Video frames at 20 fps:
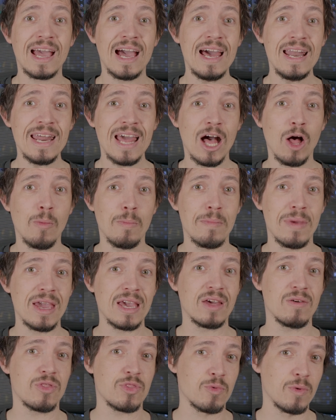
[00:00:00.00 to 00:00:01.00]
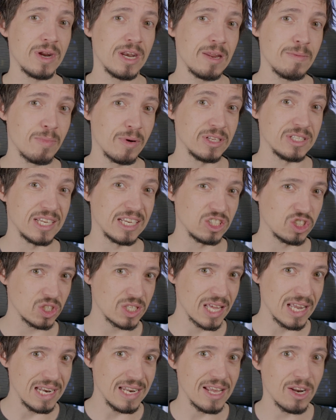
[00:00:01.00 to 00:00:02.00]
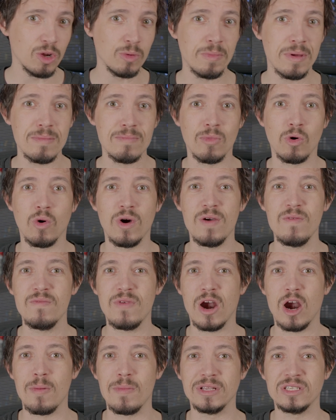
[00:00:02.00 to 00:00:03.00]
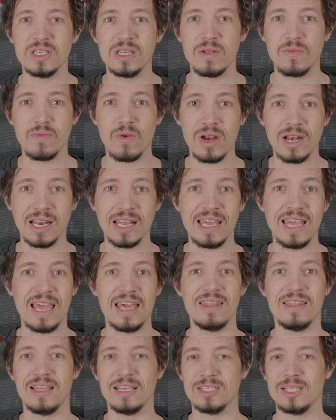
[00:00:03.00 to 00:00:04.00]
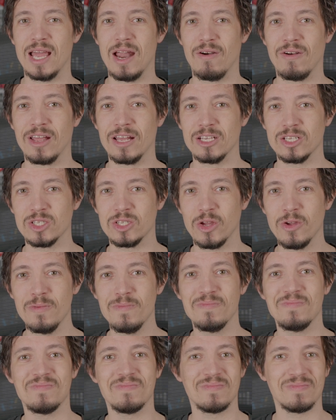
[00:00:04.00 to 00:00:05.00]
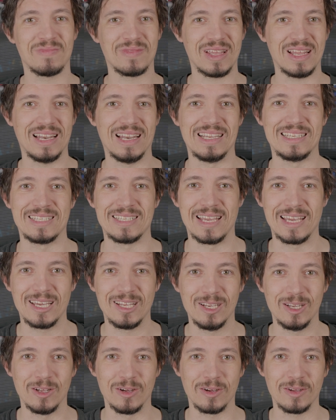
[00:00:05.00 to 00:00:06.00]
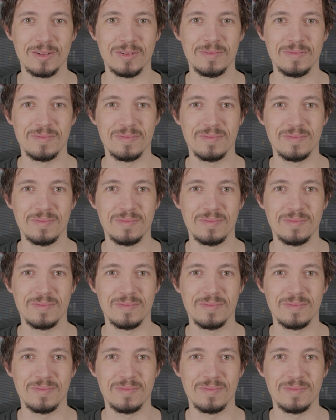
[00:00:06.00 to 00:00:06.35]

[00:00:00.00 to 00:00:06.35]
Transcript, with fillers: can help make 3D printing just that little bit more environmentally friendly in this area, so let's take a look.